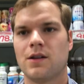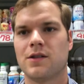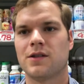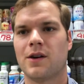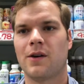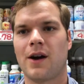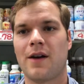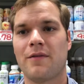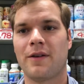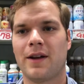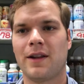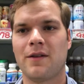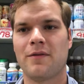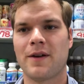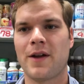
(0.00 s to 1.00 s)
So I
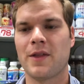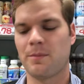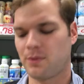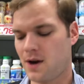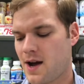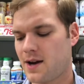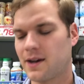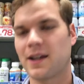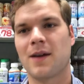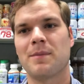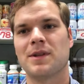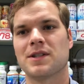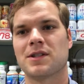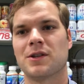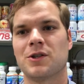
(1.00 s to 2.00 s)
finally found the product I've
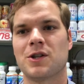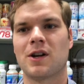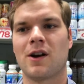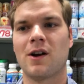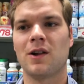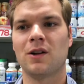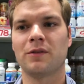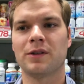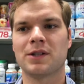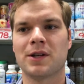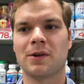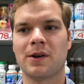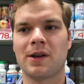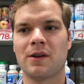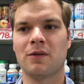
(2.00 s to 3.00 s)
been searching all over
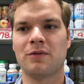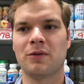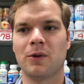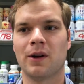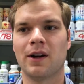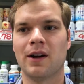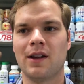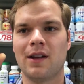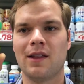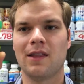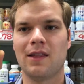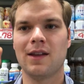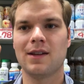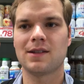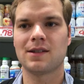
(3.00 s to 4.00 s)
Tokyo for,
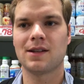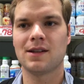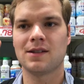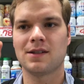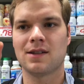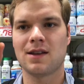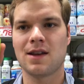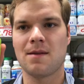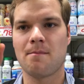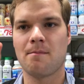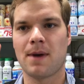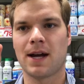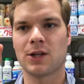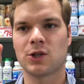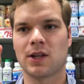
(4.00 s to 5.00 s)
this is the
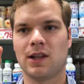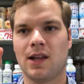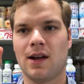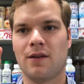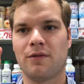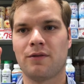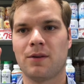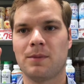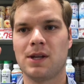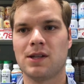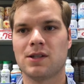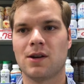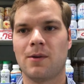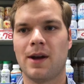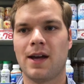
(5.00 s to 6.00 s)
matcha love from
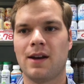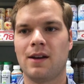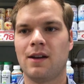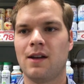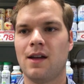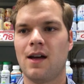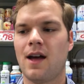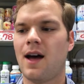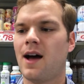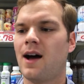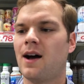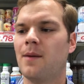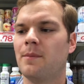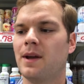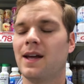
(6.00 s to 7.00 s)
Ito En,
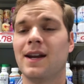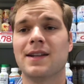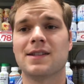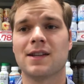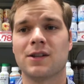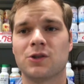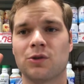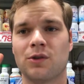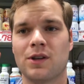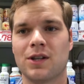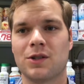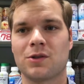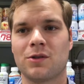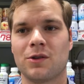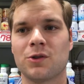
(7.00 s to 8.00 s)
um, and it's a
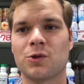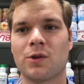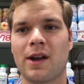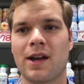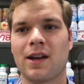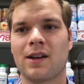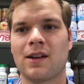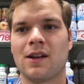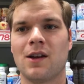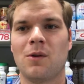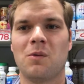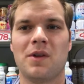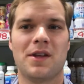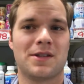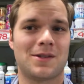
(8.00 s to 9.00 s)
traditional drink
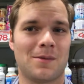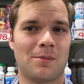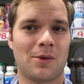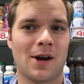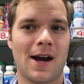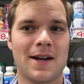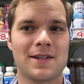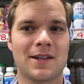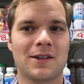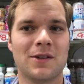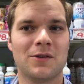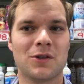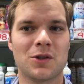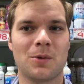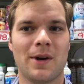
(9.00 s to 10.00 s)
with a surprising
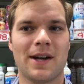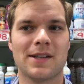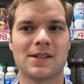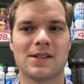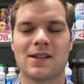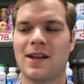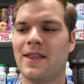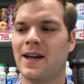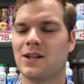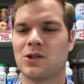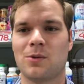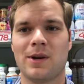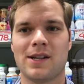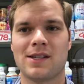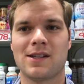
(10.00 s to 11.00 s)
new twist. And that
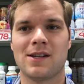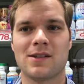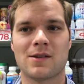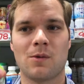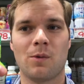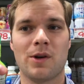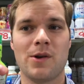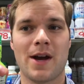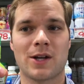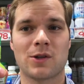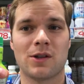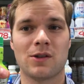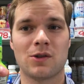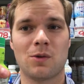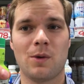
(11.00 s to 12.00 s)
twist is when you
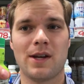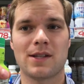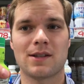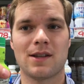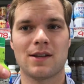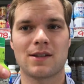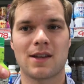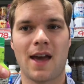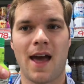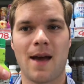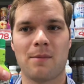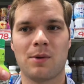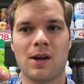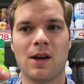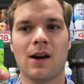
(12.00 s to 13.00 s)
actually twist this
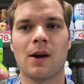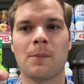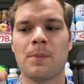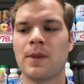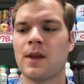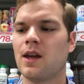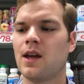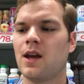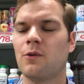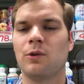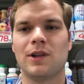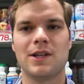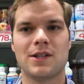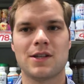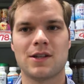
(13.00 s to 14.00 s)
cap here, it
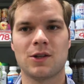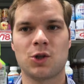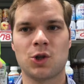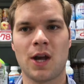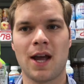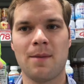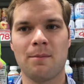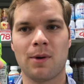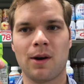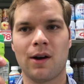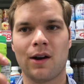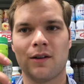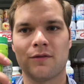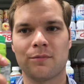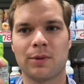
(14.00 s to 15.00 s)
releases a chamber
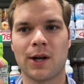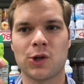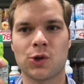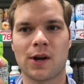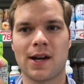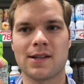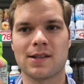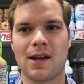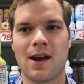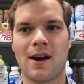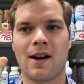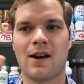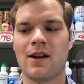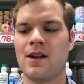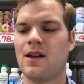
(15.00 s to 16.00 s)
of pressurized
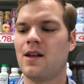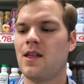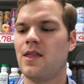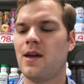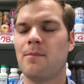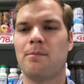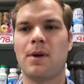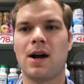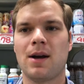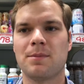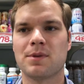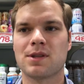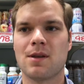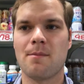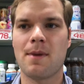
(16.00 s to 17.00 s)
air that
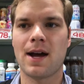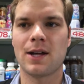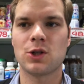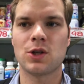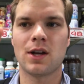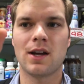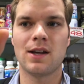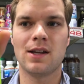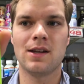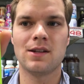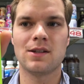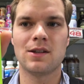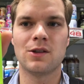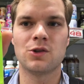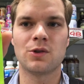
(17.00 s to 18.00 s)
pumps the matcha
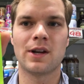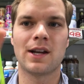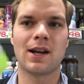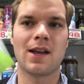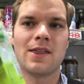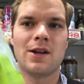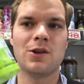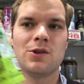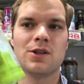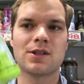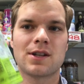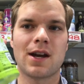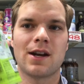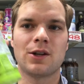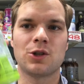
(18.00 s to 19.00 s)
into the drink, and then you
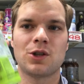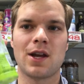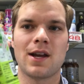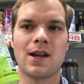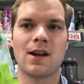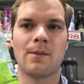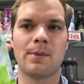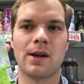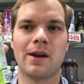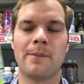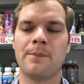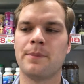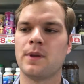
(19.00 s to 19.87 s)
just kind of shake it up here.